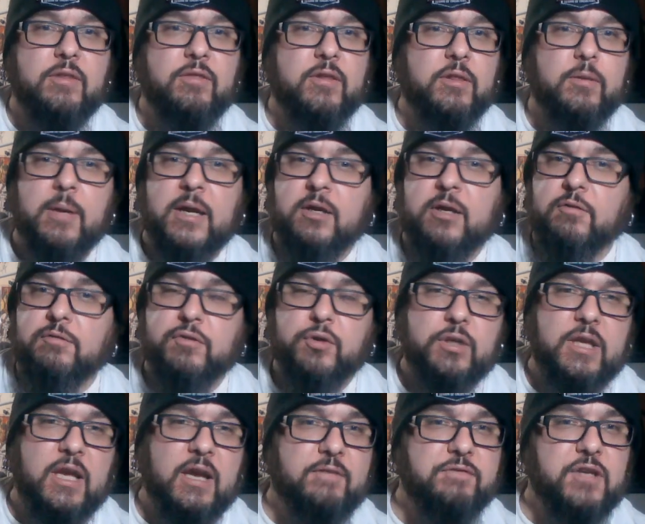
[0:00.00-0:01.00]
And then the
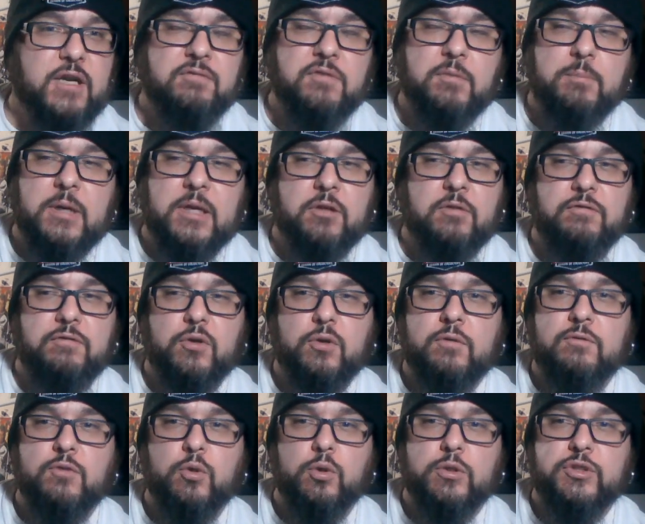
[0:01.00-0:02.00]
microphone, you have to have the
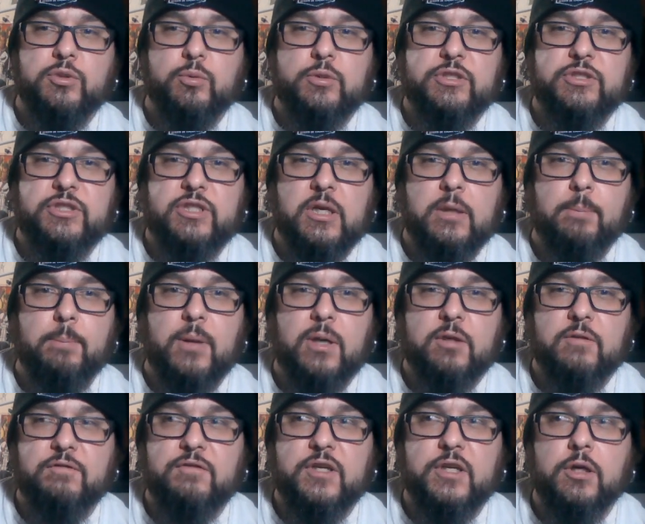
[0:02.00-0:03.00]
microphone, of course, with a CM
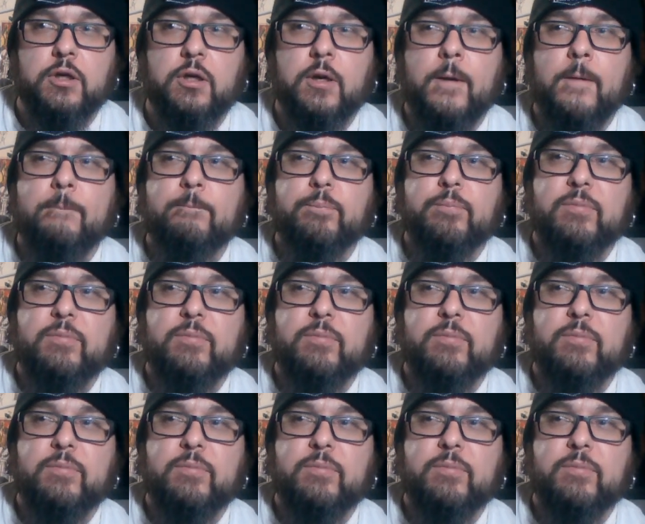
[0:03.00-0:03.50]
Punk figure.